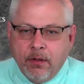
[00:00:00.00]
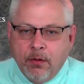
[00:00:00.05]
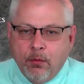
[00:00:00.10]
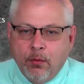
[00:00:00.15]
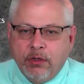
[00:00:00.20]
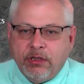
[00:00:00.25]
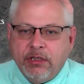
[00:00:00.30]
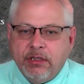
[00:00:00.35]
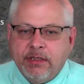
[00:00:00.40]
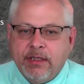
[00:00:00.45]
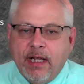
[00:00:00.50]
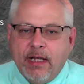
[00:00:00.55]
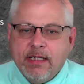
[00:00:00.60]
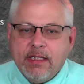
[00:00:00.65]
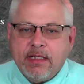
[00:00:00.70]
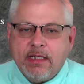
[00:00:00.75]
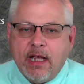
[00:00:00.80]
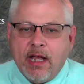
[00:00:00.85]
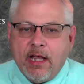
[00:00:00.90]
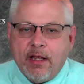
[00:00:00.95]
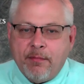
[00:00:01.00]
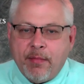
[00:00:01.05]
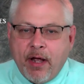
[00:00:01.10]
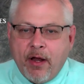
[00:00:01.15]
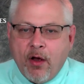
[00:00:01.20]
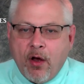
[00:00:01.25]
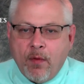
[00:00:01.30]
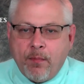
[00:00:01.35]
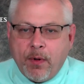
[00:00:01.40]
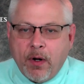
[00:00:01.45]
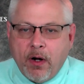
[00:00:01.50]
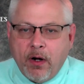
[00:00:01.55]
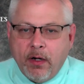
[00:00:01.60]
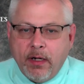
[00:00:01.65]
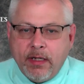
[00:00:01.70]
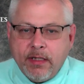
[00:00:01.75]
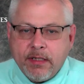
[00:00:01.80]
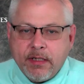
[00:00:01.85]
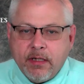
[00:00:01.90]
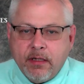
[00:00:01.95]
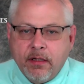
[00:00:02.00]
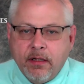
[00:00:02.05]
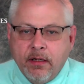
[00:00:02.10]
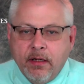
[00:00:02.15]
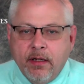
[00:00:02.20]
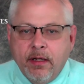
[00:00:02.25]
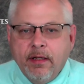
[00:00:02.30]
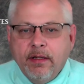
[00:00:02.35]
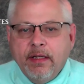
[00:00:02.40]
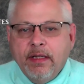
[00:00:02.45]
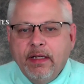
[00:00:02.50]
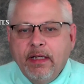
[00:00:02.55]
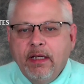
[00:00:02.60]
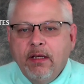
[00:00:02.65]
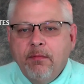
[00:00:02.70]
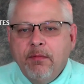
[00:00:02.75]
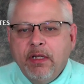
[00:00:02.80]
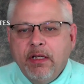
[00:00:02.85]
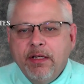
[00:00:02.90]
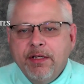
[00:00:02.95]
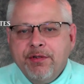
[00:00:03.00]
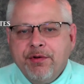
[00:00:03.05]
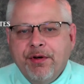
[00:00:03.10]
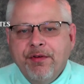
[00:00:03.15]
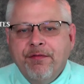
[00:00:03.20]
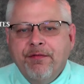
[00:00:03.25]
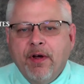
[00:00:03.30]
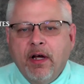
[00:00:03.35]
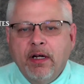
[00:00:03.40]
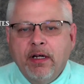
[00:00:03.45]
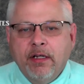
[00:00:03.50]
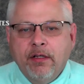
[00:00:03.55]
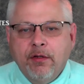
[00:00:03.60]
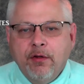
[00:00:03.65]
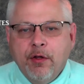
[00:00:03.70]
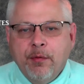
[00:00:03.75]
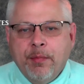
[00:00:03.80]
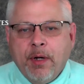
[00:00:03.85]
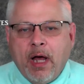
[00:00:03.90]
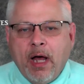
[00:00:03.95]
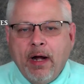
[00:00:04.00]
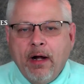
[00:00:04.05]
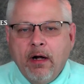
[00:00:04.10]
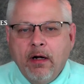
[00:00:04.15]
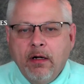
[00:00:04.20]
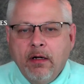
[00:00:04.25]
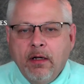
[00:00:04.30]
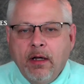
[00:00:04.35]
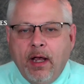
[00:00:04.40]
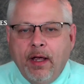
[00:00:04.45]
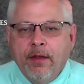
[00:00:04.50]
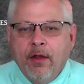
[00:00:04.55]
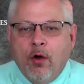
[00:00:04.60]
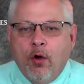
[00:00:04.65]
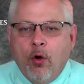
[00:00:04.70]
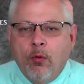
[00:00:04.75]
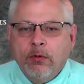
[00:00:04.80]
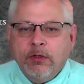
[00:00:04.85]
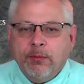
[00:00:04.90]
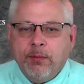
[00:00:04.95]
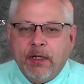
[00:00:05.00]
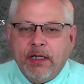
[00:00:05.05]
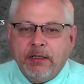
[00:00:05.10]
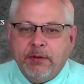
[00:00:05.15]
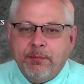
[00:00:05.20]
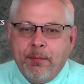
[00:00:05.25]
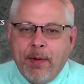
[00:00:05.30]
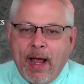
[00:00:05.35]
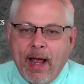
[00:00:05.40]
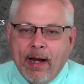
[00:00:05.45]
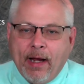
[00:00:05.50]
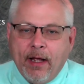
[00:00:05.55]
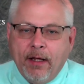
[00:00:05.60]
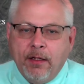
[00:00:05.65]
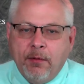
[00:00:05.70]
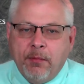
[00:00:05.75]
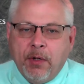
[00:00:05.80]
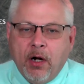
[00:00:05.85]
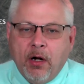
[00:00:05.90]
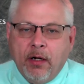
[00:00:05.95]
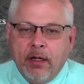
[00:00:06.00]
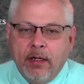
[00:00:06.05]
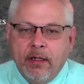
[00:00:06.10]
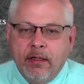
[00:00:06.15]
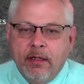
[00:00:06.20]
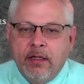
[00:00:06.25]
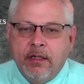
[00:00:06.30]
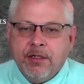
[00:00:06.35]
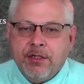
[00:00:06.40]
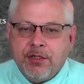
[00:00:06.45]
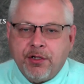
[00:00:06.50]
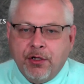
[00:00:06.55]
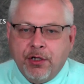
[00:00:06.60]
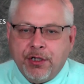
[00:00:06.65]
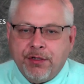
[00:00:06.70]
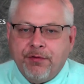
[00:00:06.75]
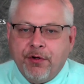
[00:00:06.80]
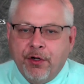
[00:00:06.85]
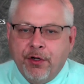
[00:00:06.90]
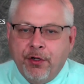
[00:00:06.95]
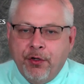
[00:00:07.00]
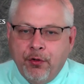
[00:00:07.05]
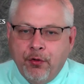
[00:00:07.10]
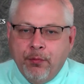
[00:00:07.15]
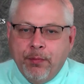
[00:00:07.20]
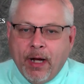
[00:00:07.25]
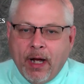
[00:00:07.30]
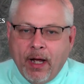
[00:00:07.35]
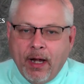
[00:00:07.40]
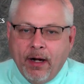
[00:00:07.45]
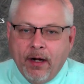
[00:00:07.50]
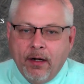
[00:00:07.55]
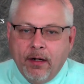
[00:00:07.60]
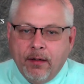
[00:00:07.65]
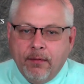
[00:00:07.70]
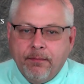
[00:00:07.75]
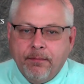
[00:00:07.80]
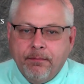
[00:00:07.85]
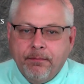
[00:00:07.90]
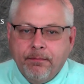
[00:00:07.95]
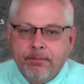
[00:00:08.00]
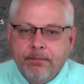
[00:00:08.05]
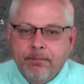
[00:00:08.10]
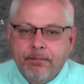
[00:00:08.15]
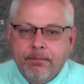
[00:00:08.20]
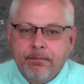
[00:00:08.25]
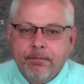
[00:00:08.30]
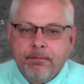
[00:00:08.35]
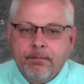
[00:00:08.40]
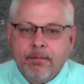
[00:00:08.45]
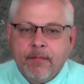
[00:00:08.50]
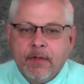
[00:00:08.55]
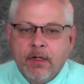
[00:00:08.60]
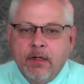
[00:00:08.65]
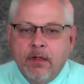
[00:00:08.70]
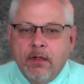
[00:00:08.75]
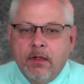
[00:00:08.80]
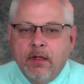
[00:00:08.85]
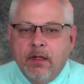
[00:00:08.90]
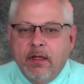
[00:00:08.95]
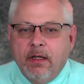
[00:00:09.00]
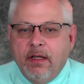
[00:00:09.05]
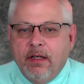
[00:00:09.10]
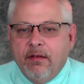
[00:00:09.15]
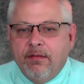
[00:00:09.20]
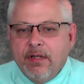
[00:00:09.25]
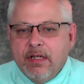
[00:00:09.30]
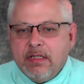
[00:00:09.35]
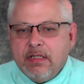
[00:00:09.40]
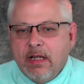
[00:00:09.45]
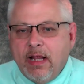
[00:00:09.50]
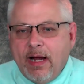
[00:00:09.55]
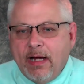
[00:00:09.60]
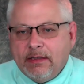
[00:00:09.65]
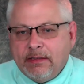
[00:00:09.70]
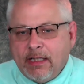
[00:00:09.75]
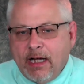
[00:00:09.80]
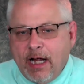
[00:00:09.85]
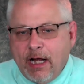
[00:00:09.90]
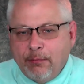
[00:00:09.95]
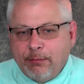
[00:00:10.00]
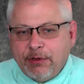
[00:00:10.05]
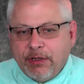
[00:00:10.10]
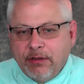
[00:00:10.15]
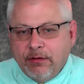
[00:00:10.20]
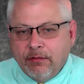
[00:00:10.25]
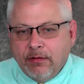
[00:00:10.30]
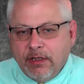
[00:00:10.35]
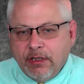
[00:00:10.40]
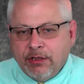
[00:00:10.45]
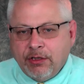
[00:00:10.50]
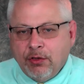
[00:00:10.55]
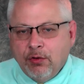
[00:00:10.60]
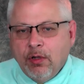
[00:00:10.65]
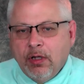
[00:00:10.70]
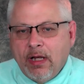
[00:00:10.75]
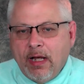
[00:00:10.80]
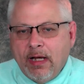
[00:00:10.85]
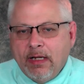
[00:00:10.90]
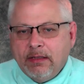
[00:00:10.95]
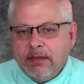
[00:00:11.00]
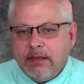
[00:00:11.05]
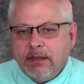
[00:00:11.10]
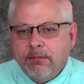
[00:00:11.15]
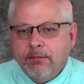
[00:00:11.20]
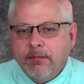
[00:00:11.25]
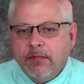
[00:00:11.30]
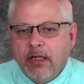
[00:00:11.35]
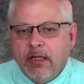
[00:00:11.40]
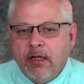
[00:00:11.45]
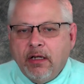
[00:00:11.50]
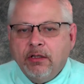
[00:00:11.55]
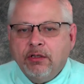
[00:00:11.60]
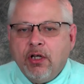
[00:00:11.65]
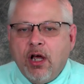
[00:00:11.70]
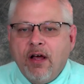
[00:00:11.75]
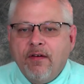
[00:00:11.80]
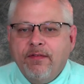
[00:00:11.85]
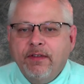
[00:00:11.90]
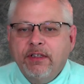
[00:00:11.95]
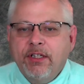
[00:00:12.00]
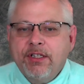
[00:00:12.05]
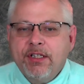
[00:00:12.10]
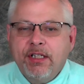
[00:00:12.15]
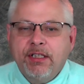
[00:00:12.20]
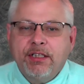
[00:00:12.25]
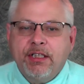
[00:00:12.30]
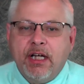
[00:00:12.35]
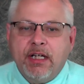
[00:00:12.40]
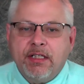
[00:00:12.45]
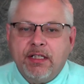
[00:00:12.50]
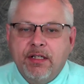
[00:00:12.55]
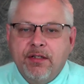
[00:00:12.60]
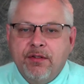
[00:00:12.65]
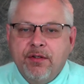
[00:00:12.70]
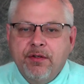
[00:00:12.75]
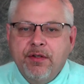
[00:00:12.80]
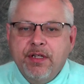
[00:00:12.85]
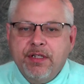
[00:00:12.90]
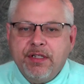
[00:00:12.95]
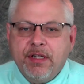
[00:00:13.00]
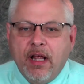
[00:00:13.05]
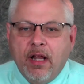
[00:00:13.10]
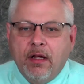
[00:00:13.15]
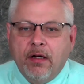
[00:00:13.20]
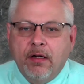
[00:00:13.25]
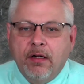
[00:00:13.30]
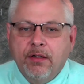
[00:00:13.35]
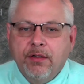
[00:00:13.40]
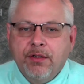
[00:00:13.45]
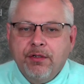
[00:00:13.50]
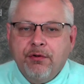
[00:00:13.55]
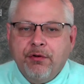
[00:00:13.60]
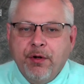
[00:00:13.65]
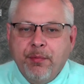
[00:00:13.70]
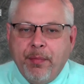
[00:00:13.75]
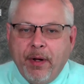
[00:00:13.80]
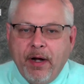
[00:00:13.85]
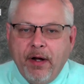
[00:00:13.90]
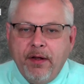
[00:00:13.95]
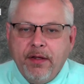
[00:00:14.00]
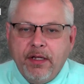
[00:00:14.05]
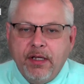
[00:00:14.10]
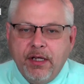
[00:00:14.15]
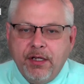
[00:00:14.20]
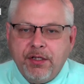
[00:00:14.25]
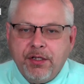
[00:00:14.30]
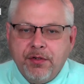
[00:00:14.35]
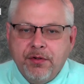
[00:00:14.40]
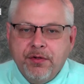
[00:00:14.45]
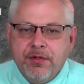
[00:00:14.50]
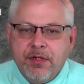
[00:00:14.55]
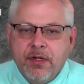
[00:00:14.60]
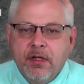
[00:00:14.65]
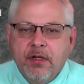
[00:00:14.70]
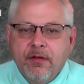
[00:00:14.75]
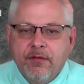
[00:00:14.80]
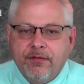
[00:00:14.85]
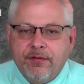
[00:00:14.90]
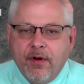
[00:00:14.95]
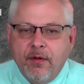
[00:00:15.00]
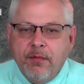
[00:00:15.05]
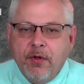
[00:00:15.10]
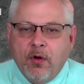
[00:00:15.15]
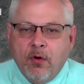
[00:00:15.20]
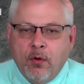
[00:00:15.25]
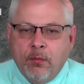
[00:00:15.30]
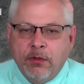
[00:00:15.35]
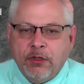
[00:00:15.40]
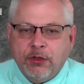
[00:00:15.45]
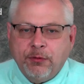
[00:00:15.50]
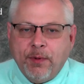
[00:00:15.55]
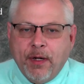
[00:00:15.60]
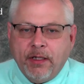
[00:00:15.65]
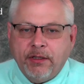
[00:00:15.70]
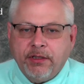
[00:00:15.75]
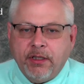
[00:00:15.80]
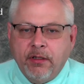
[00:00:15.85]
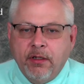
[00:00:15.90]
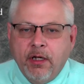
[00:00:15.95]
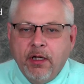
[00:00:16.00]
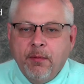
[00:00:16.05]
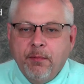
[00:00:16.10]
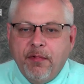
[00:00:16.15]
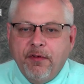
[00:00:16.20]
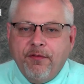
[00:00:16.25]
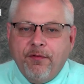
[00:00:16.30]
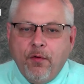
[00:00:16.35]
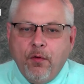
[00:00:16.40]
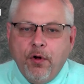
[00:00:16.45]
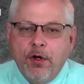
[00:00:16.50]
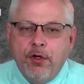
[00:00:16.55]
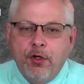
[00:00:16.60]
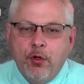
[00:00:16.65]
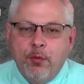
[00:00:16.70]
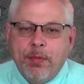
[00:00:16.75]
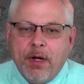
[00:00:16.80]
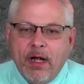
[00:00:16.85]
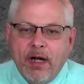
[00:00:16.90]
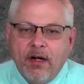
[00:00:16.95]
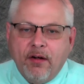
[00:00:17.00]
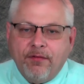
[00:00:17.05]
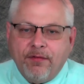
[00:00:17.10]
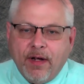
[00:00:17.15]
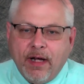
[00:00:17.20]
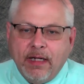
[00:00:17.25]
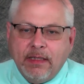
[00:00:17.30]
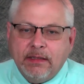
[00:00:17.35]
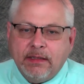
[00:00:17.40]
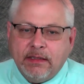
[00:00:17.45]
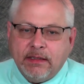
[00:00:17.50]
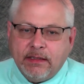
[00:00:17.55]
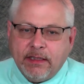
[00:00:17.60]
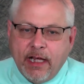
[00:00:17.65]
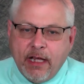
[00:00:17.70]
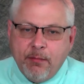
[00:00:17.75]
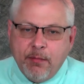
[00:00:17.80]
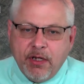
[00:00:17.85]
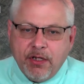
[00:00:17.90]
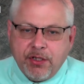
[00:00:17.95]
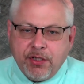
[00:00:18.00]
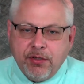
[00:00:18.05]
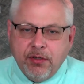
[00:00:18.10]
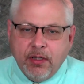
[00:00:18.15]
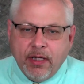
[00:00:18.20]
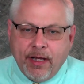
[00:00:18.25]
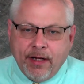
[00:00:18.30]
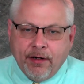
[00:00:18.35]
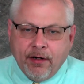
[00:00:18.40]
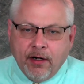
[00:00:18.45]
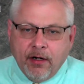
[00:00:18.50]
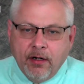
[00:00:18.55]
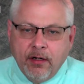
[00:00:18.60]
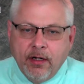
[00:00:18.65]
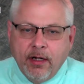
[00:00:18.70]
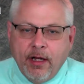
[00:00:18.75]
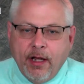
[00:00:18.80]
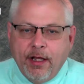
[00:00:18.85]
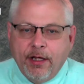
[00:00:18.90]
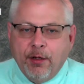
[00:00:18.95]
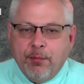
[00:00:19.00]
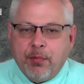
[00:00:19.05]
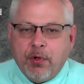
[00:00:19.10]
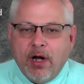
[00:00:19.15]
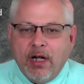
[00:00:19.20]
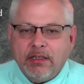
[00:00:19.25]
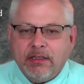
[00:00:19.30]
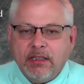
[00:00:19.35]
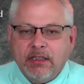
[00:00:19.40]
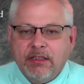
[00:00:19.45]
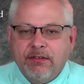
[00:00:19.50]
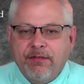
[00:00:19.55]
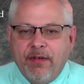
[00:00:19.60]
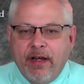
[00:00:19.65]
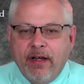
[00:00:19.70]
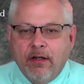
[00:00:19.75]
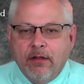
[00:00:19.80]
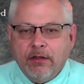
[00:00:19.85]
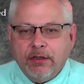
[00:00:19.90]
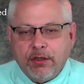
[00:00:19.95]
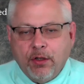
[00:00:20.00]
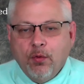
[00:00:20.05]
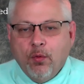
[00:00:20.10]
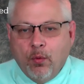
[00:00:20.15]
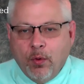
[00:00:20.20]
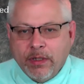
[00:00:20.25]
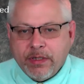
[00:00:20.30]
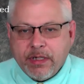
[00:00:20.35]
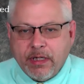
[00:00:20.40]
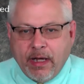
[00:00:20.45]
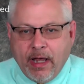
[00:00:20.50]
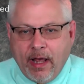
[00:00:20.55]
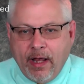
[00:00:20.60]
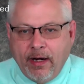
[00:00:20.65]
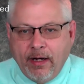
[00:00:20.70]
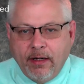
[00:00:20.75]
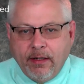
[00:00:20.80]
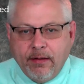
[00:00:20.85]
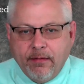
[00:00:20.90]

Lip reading: which is then signed by all parties. The EMD is refunded to the buyer and the home is placed back on the market in search for a new buyer. If this last option is utilized, it is often suggested to the seller to repair the issues from the home inspection before a new buyer finds the same issue later and the process fails once again.